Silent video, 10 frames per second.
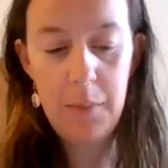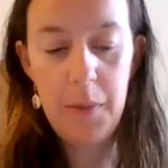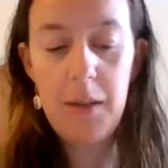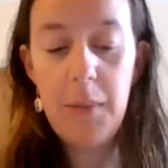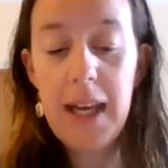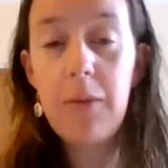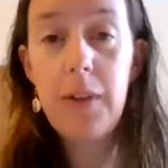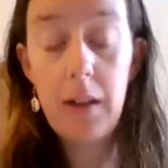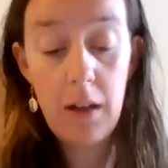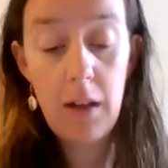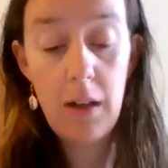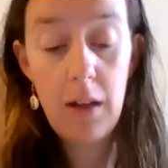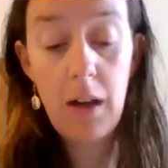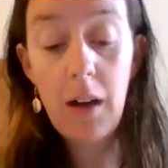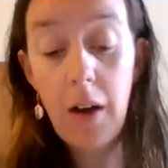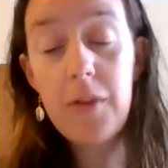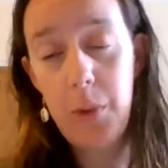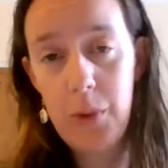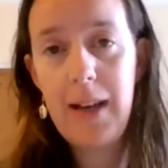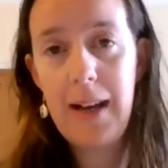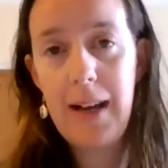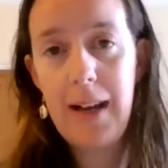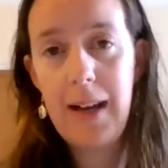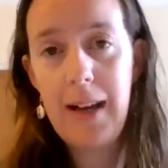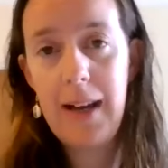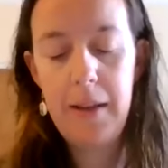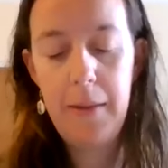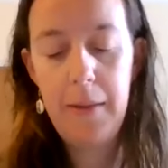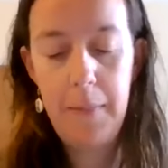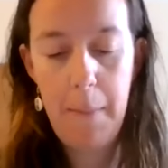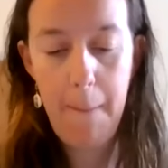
but to make him feel uncomfortable to exercise them.